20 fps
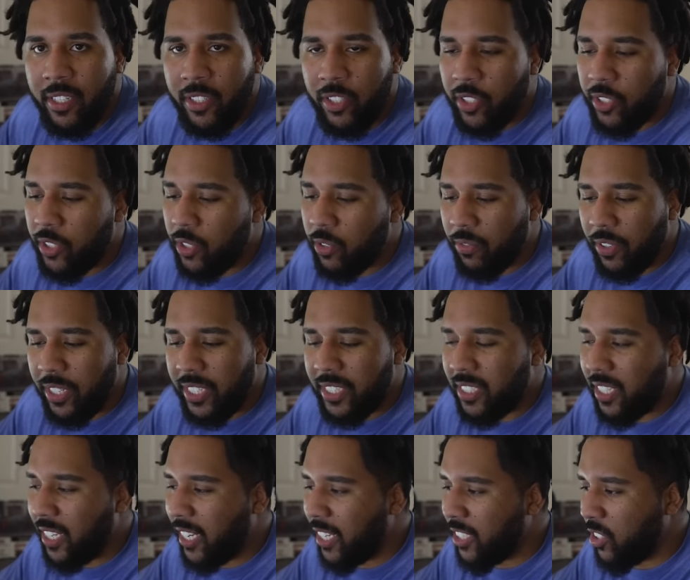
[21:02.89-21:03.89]
You can do
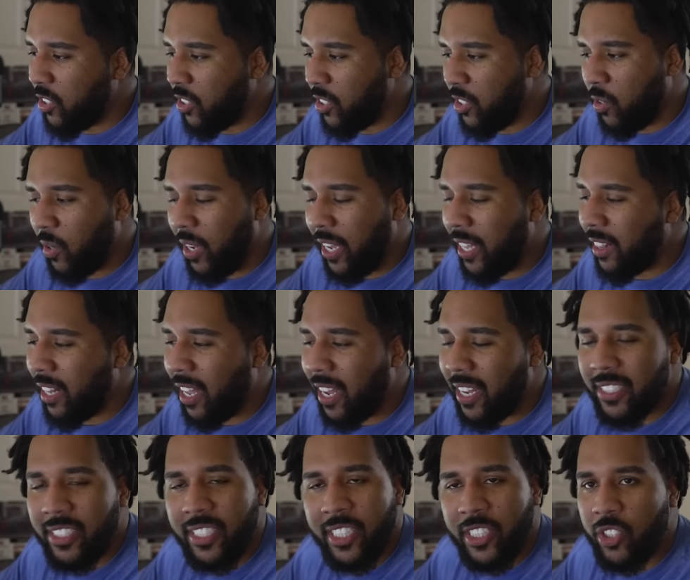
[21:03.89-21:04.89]
V6, you can do
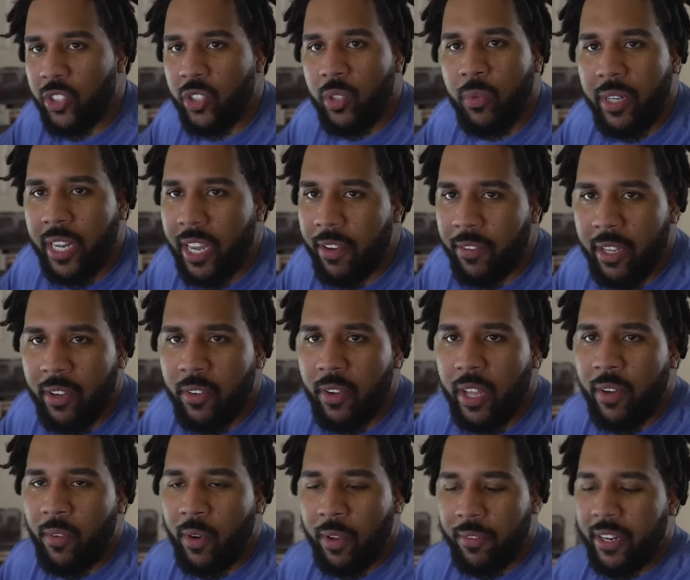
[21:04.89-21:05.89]
inline 6, you can do
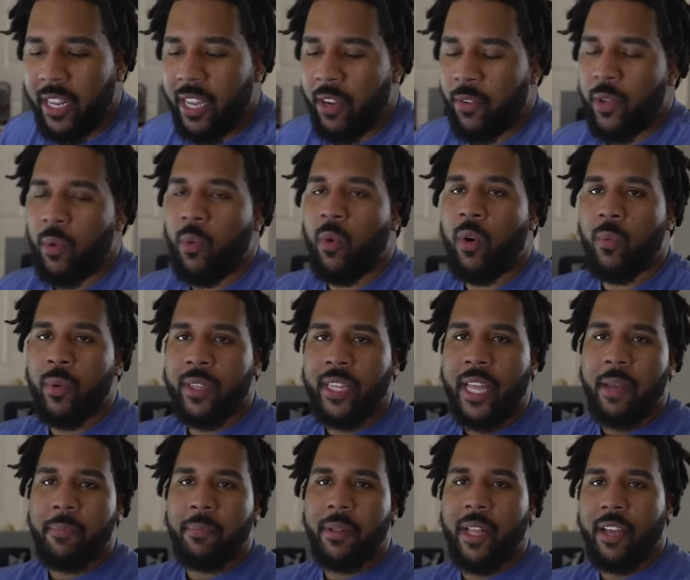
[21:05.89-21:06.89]
whatever the hell you want with
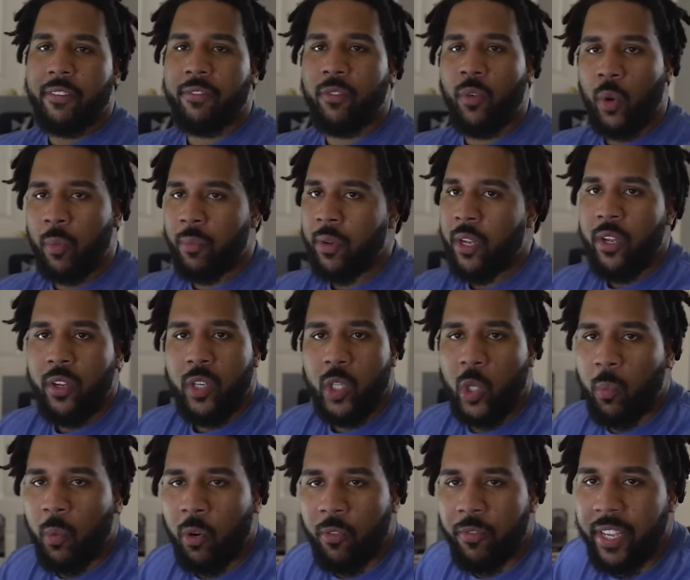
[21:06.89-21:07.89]
that platform.
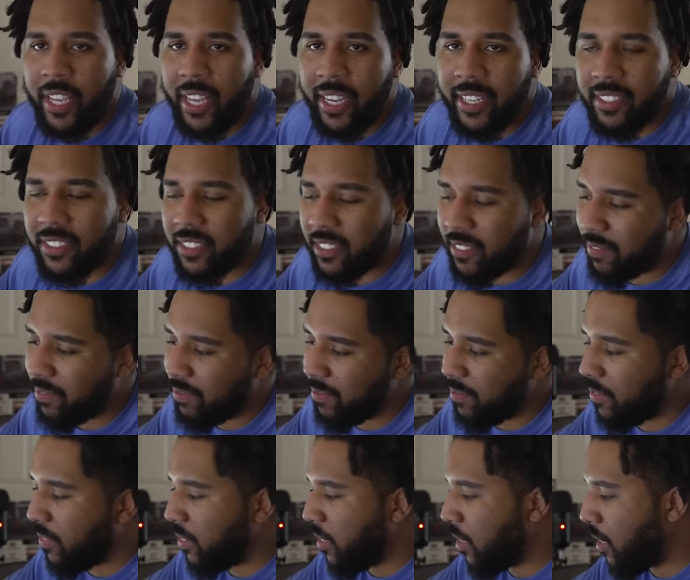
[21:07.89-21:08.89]
No more V8s.
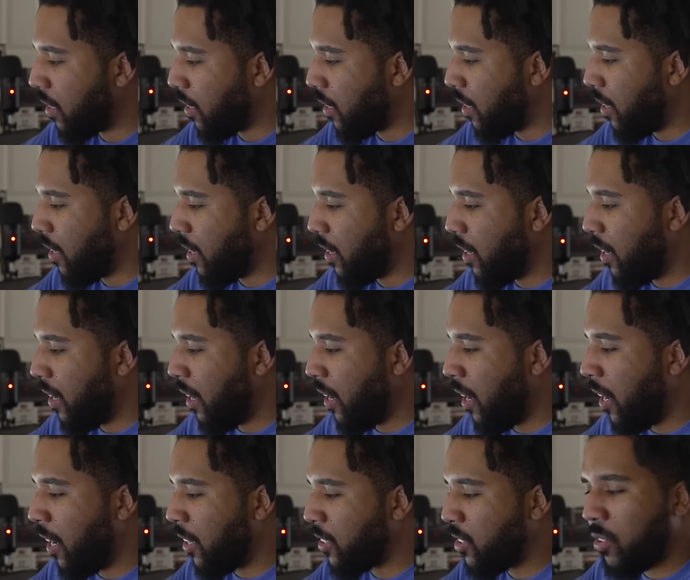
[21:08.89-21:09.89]

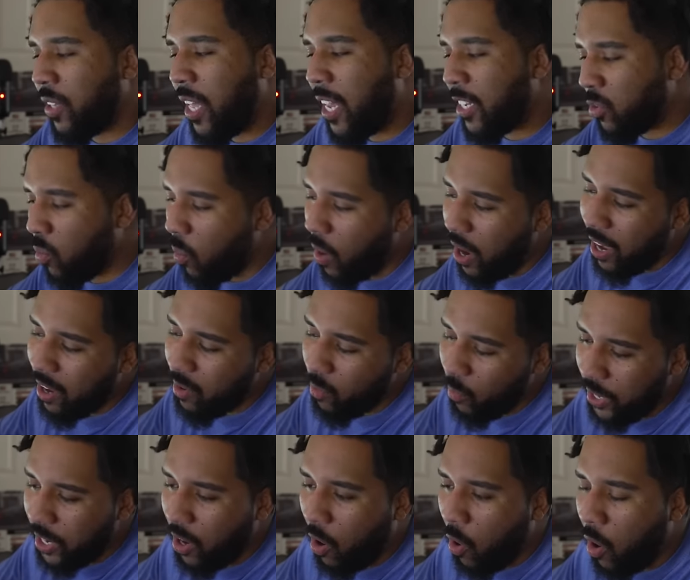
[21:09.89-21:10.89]
So that's why
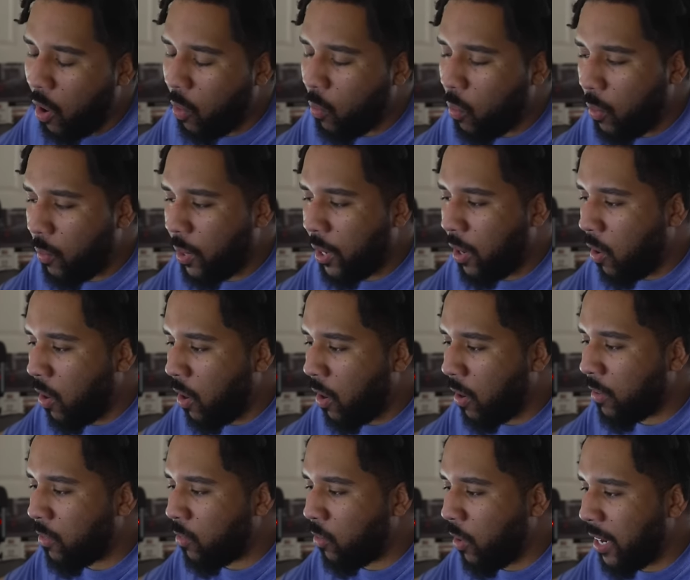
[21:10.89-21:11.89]
we are where we
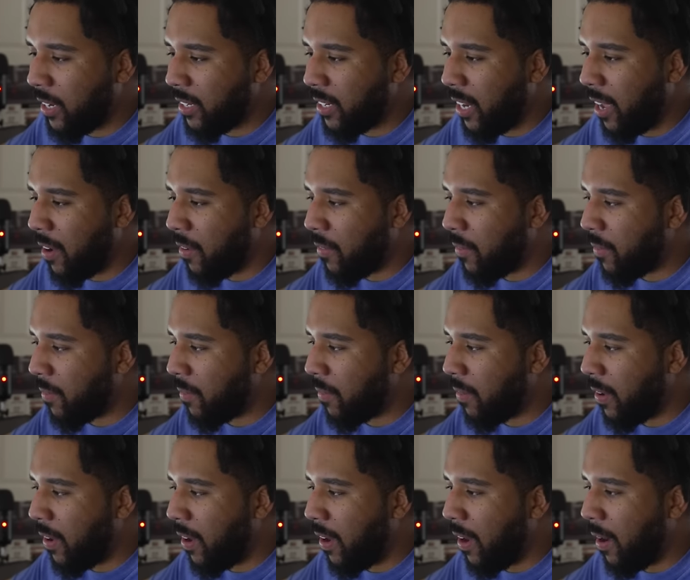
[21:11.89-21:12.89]
are right now.
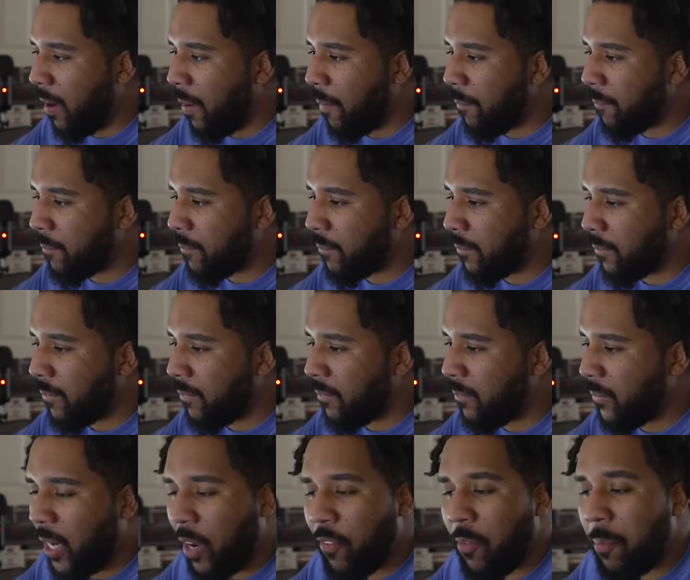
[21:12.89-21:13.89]

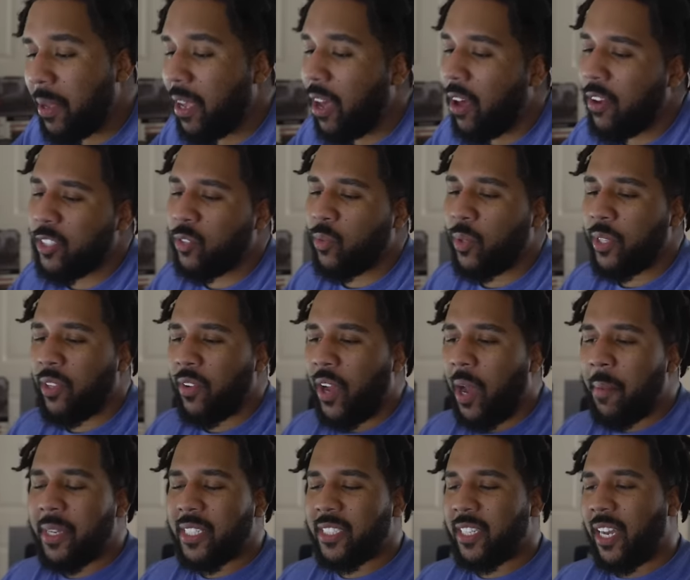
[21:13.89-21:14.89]
But I'm gonna be honest with you.
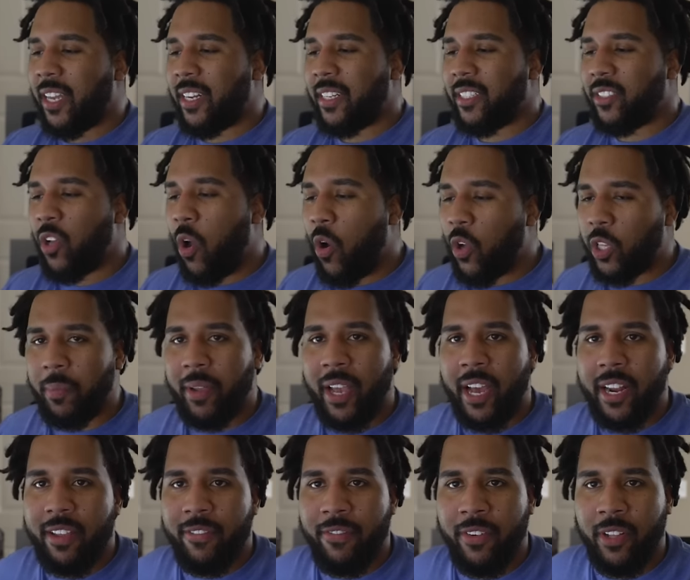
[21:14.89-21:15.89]
I'm excited. Talk to me.
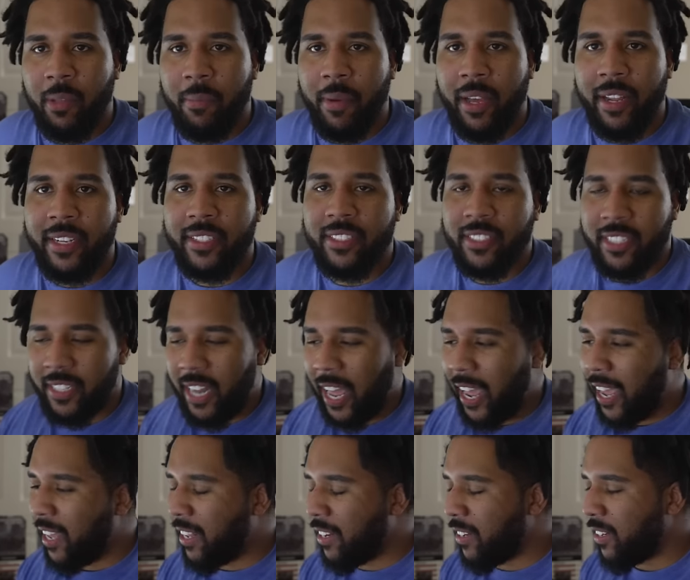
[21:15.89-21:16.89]
How do you feel about it?
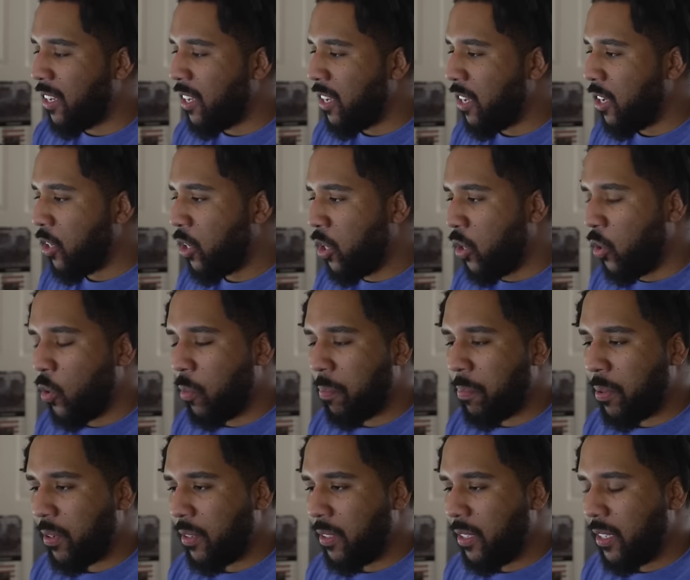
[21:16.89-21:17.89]
Sedan, coupe,